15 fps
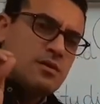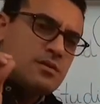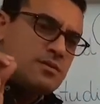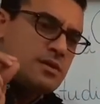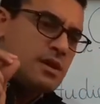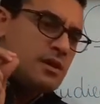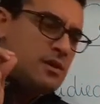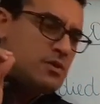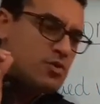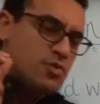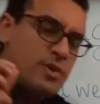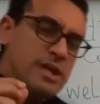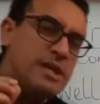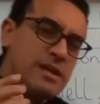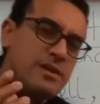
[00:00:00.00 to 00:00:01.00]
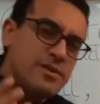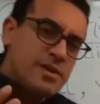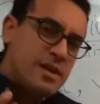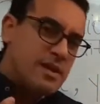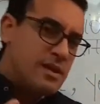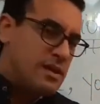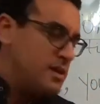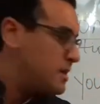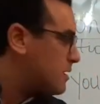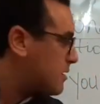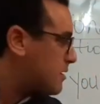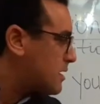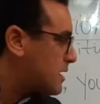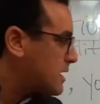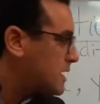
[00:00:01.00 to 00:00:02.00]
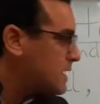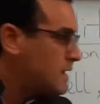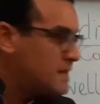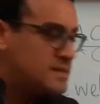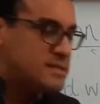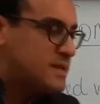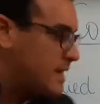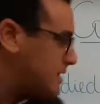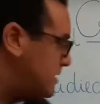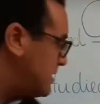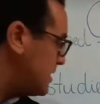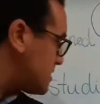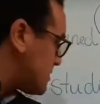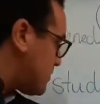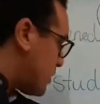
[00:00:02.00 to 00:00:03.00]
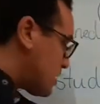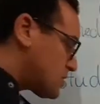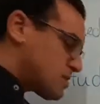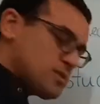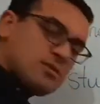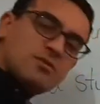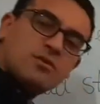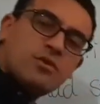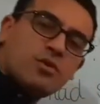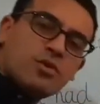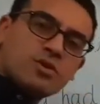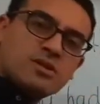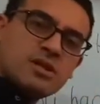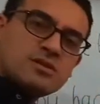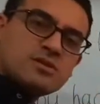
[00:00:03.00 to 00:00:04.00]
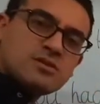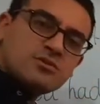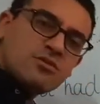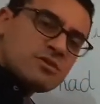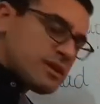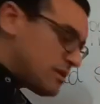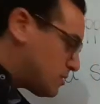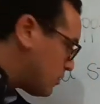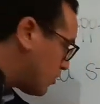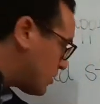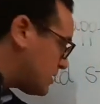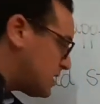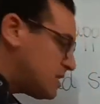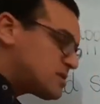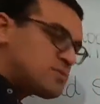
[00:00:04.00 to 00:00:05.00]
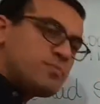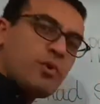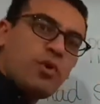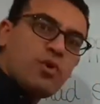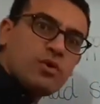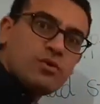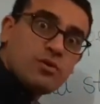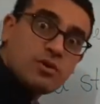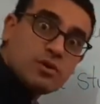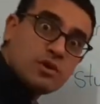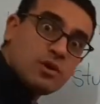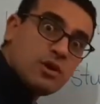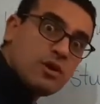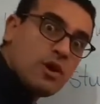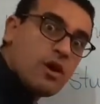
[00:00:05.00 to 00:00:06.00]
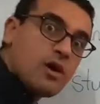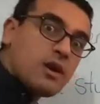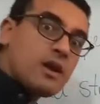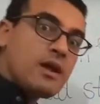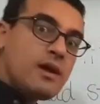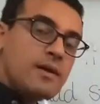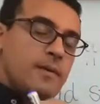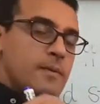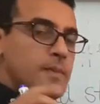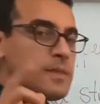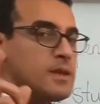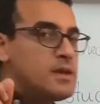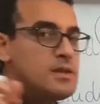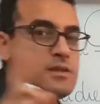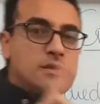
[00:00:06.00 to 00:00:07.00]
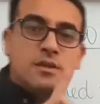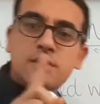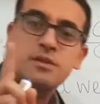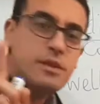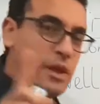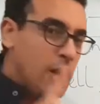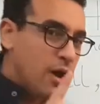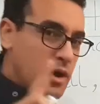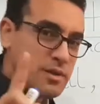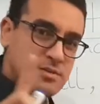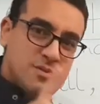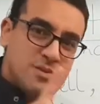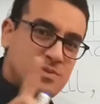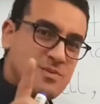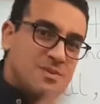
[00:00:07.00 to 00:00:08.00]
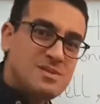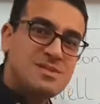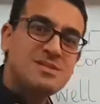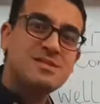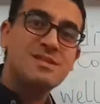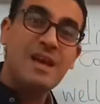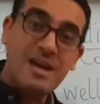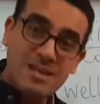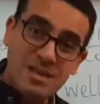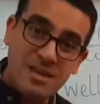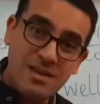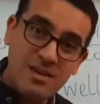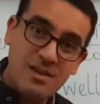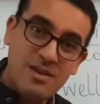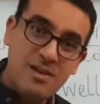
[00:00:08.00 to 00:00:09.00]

The real thing here is that this person, or this student, or this boy or girl, did not study